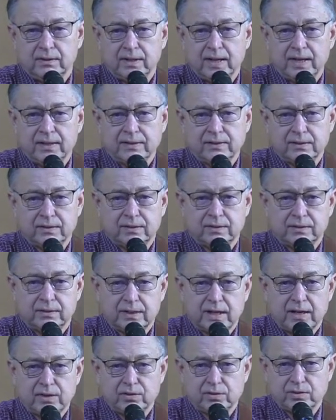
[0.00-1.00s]
to
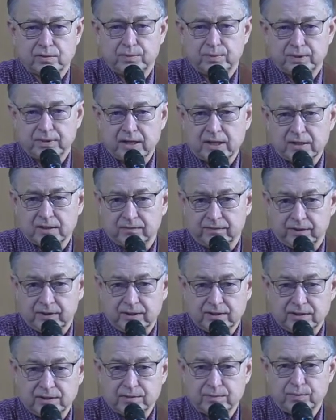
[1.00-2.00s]
not use it productively,
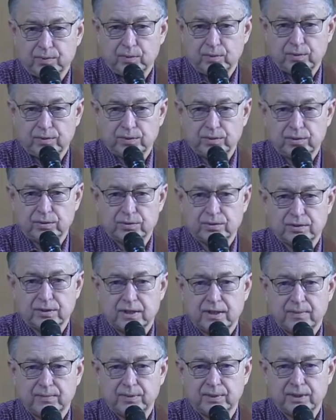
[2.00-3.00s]
because it's important to use your
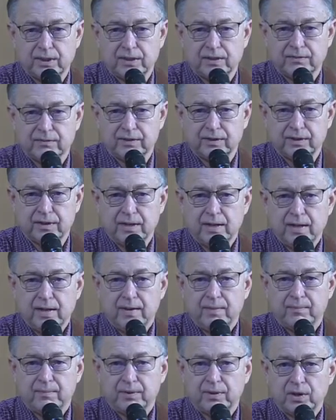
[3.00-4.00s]
time productively,
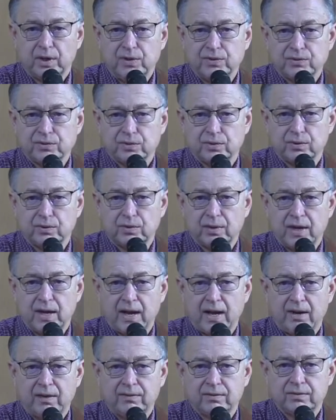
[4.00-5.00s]
but also
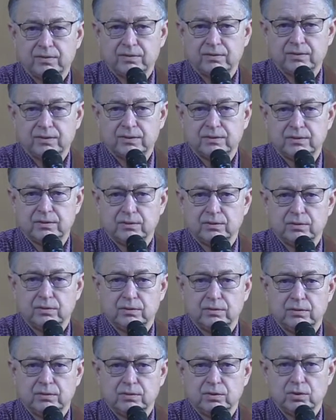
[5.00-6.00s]
how do you
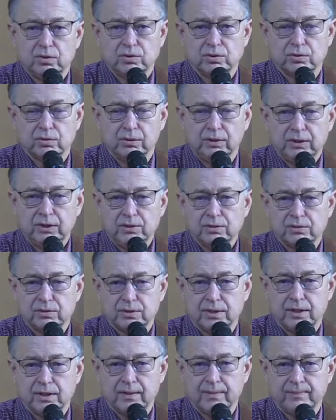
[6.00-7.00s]
use your leisure
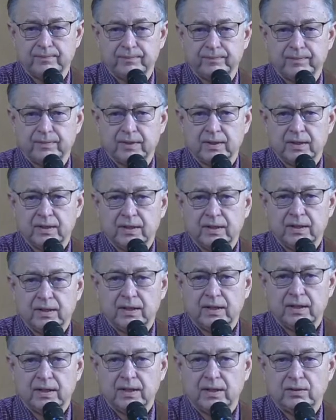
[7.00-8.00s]
time
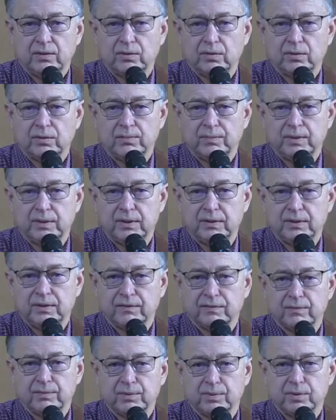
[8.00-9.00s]
in order to be a
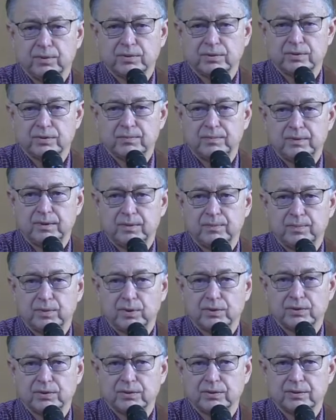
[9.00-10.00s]
different person, to be the
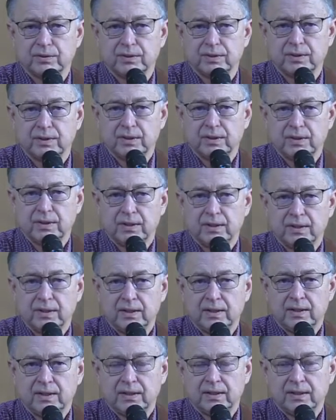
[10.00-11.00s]
person
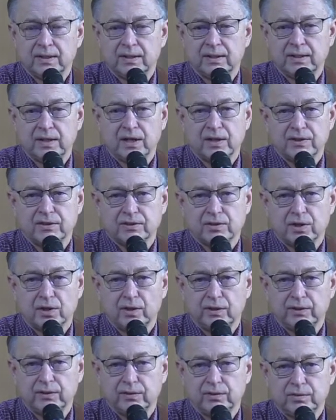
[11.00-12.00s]
that God is
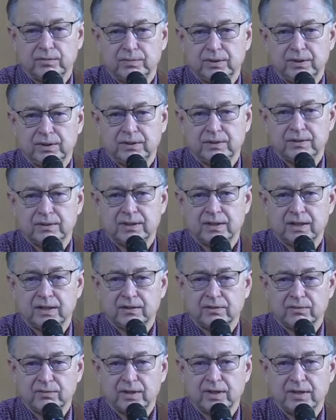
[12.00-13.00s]
calling you to be, to take
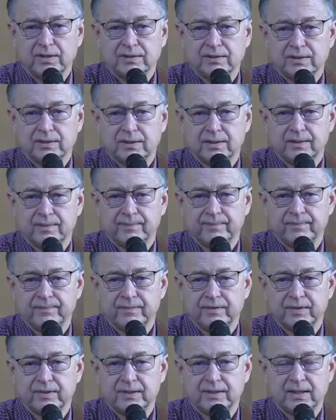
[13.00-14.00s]
the rest,
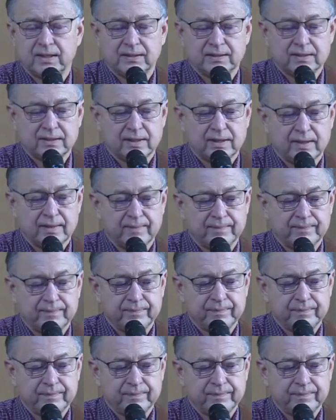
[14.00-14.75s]
to take the time,